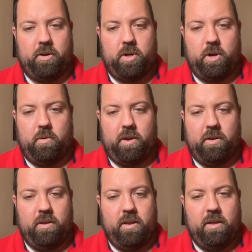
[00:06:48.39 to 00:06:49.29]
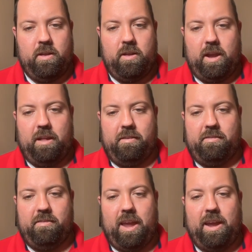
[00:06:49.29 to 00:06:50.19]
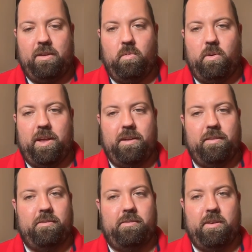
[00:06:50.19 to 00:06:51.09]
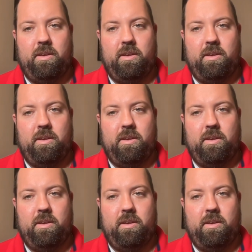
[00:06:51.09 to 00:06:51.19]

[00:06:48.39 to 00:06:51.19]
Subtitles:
showing insane winds